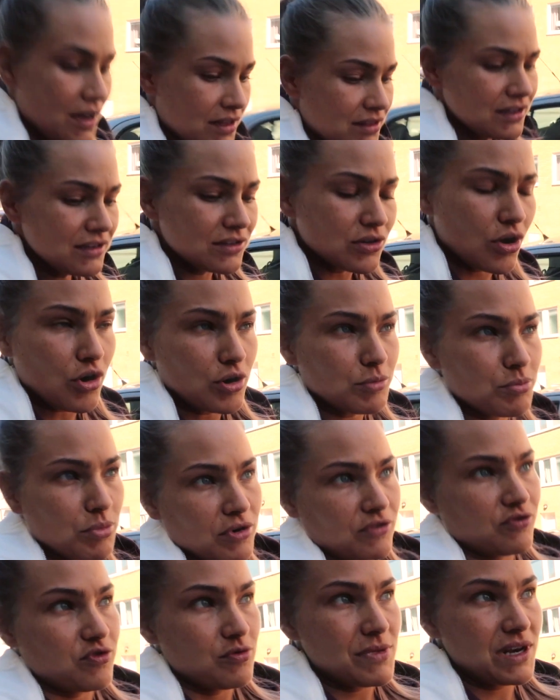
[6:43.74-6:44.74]
I think the hard
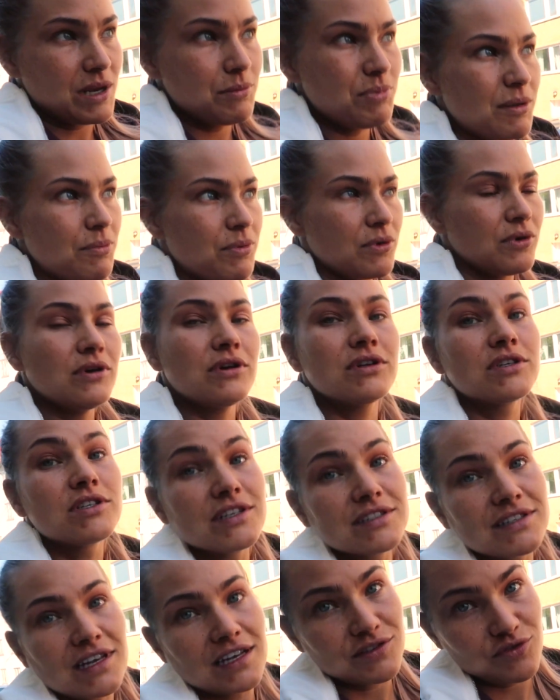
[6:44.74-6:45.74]
part for many people,
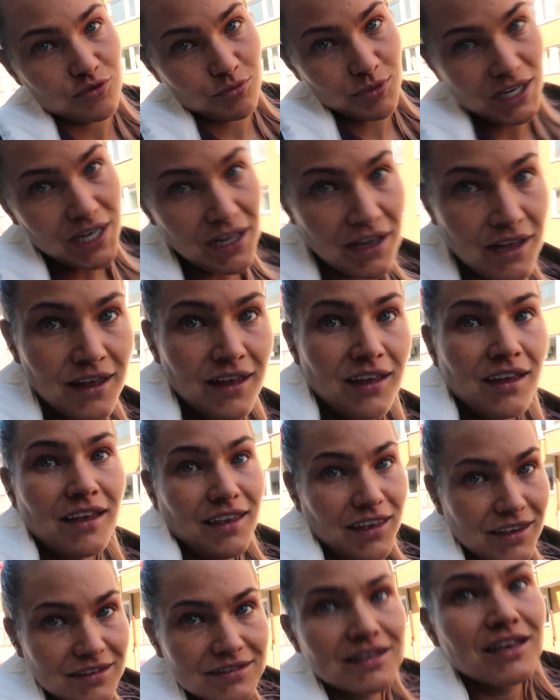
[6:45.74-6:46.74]
just as for me,
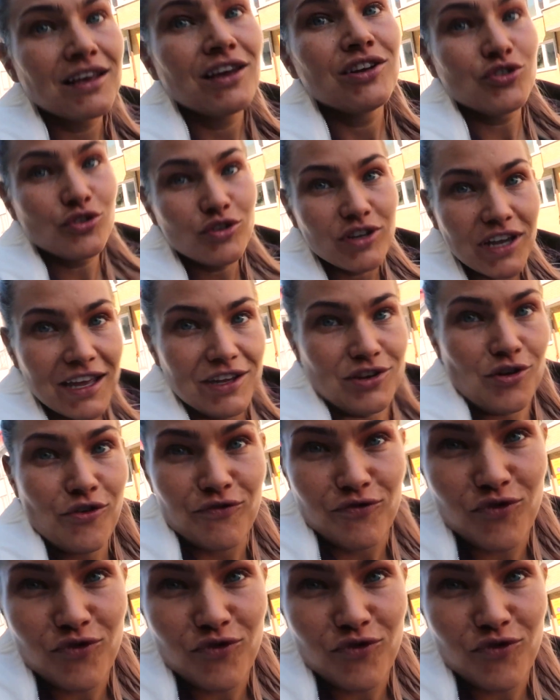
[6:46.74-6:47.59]
is to get your